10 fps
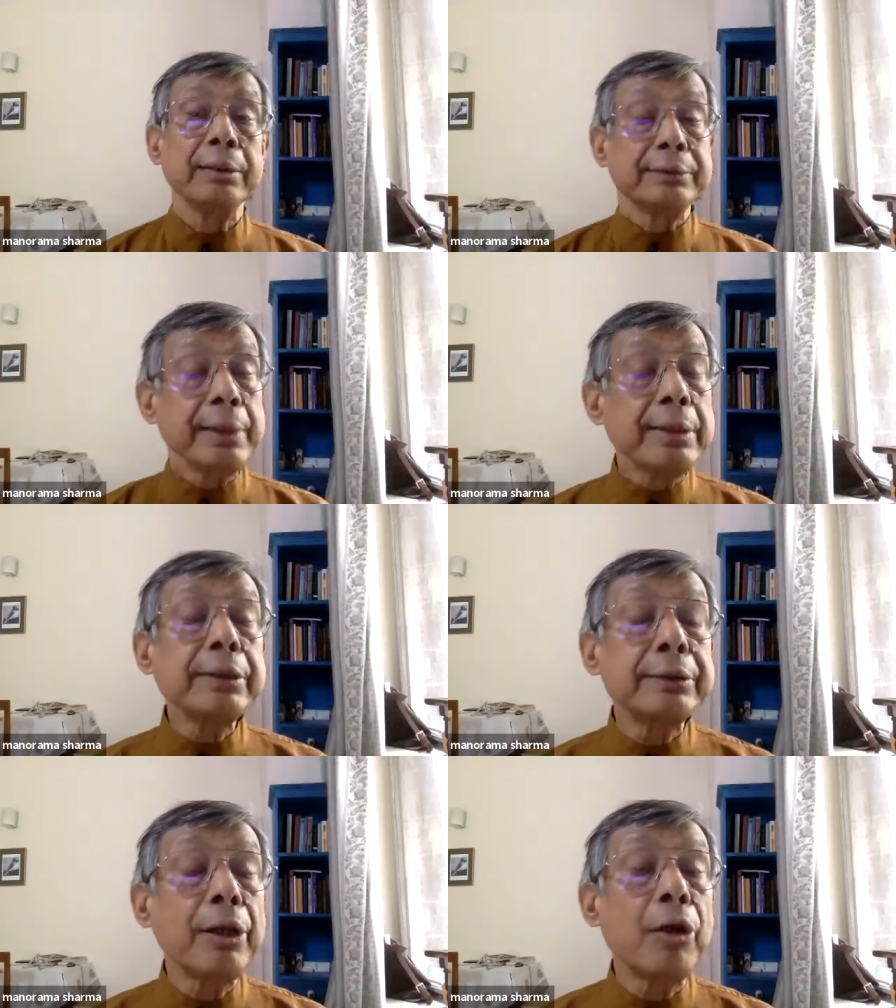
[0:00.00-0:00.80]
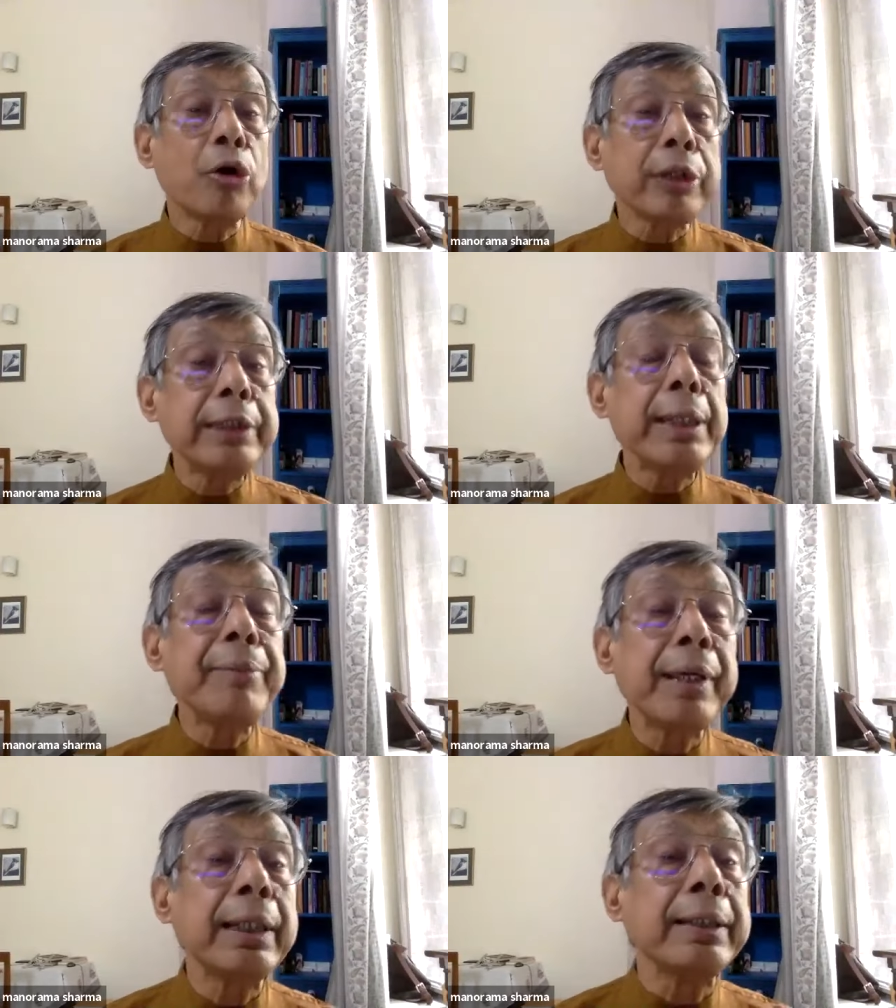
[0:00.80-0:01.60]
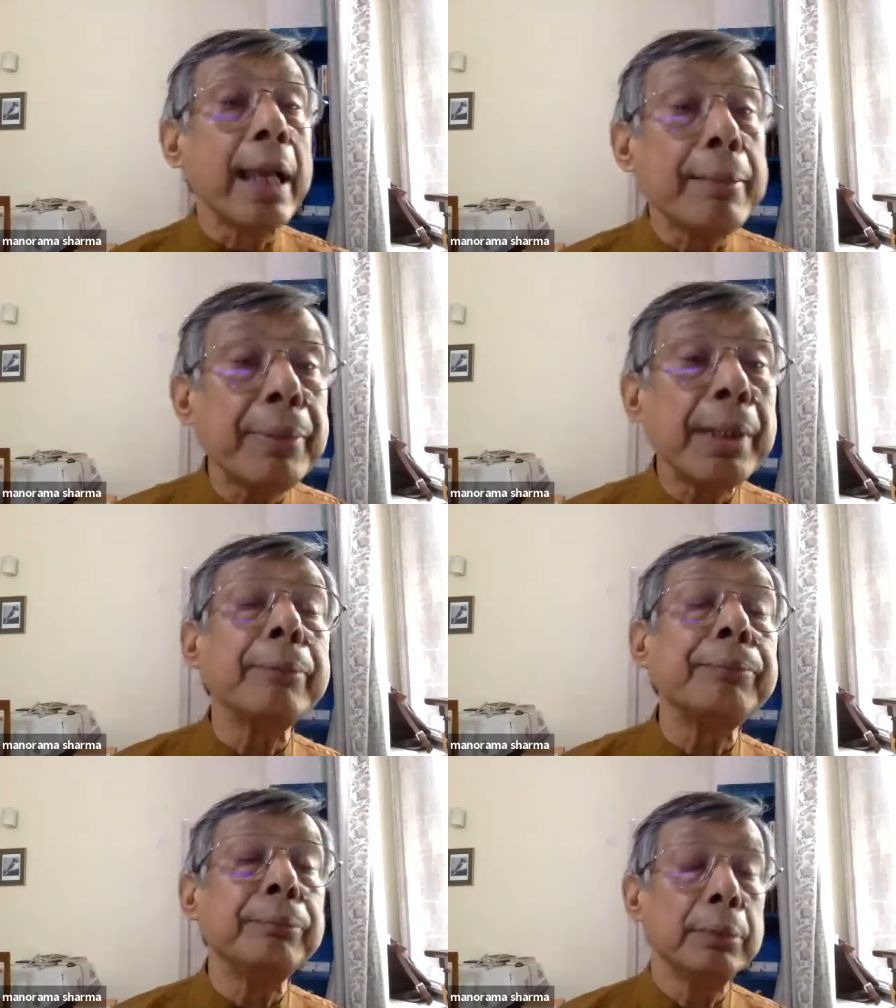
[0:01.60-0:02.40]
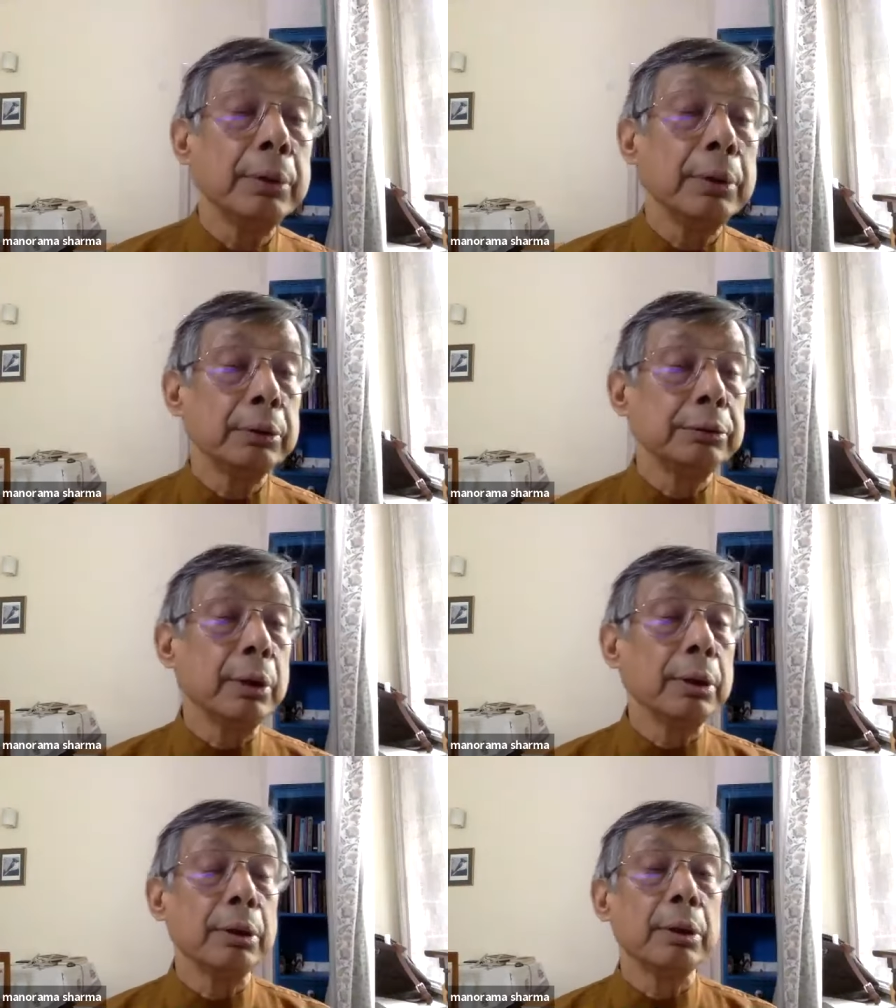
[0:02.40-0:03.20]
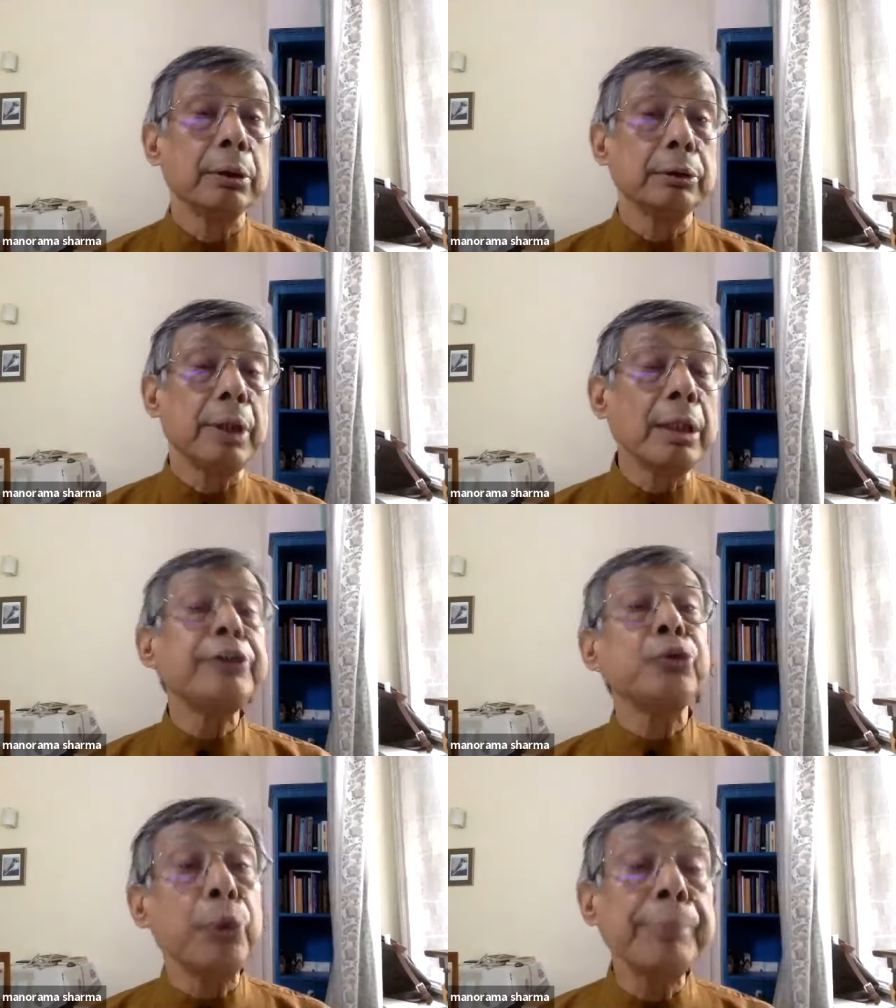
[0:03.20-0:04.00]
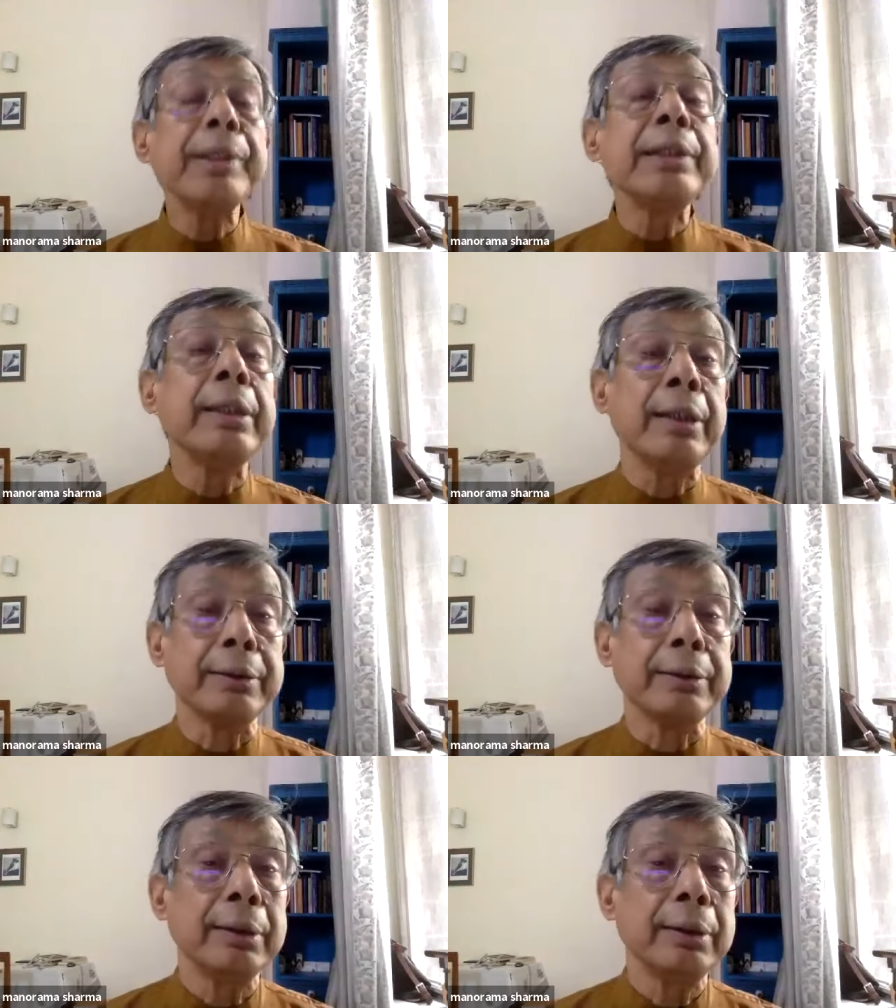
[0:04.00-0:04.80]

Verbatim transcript: since the hockey team had a number of Dalit women in it,